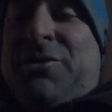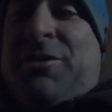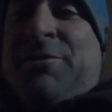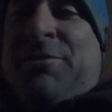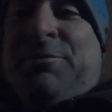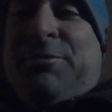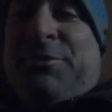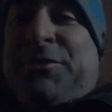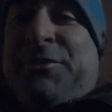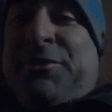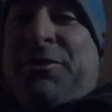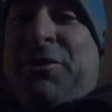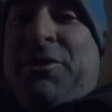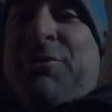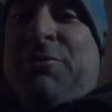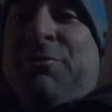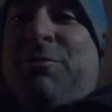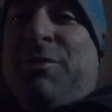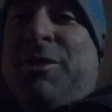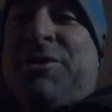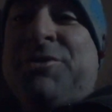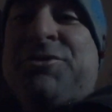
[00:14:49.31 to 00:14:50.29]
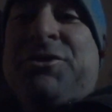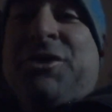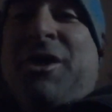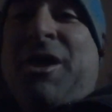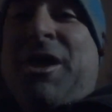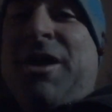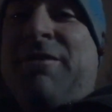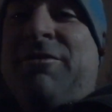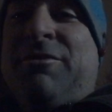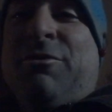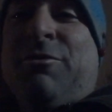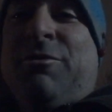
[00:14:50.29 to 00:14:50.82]
so I don't know what to do
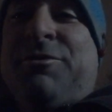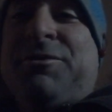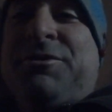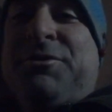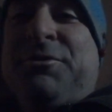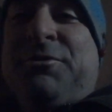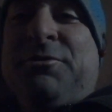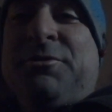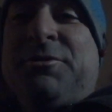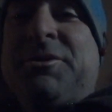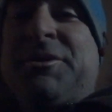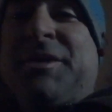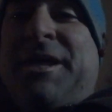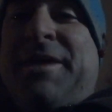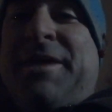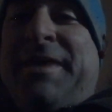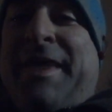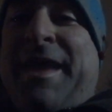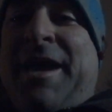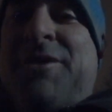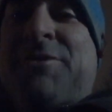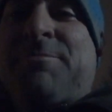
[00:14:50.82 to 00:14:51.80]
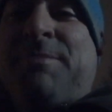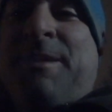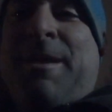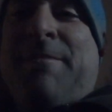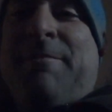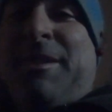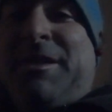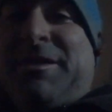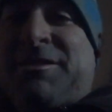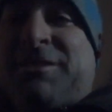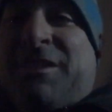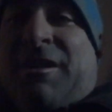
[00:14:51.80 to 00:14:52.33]
inside the house by myself.
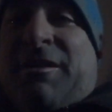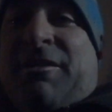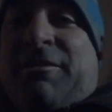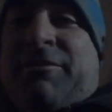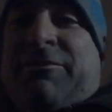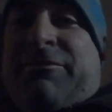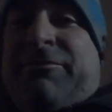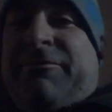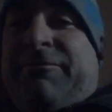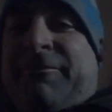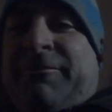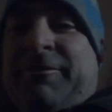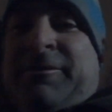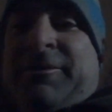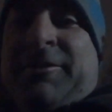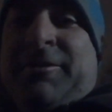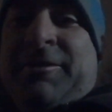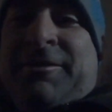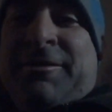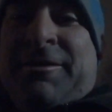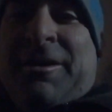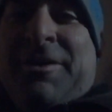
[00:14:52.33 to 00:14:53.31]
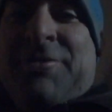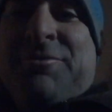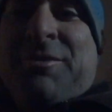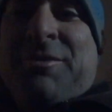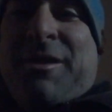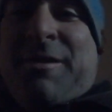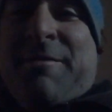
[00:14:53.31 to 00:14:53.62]
That's why I'm out here working.